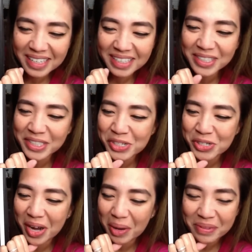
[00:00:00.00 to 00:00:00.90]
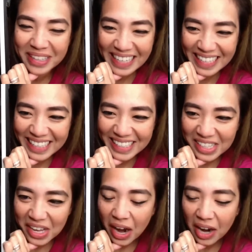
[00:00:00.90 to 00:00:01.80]
Good job, ladies.
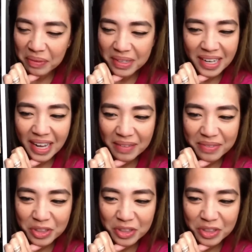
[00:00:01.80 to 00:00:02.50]
I already have